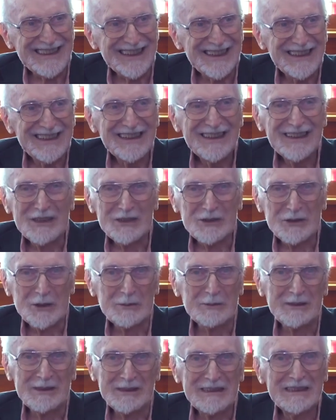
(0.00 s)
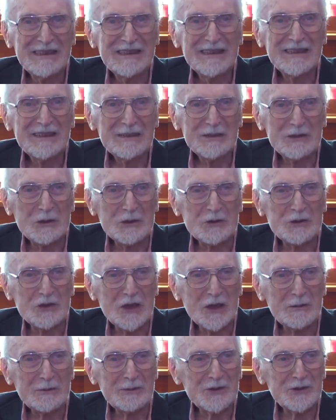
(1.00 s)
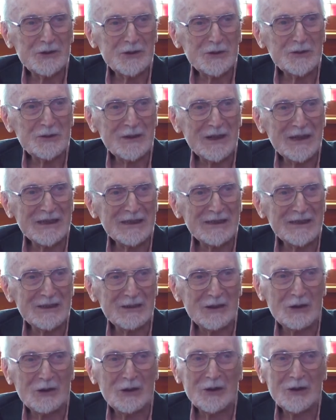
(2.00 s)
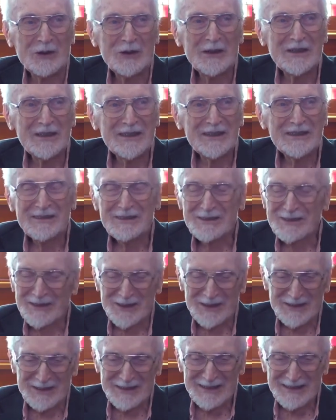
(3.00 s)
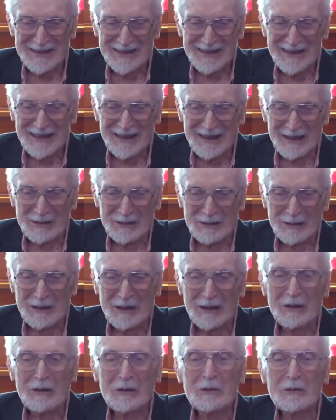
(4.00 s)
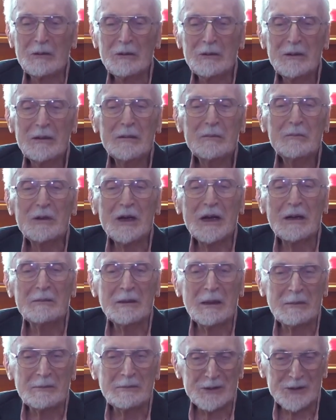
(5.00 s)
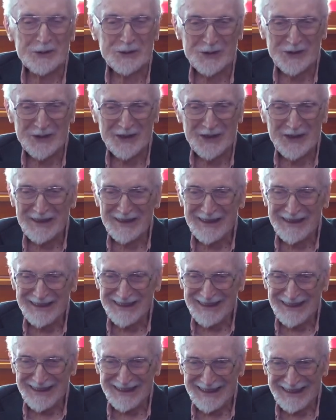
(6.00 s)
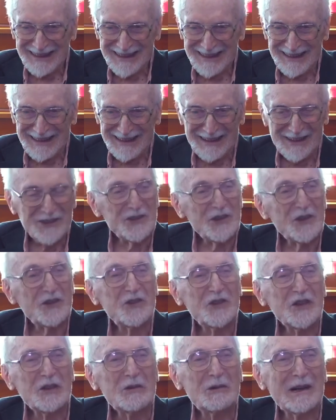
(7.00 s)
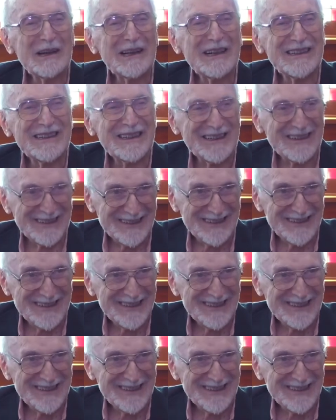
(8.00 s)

uh, he told me, your job is to find the law, to, how, how prime numbers uh, succeed one another.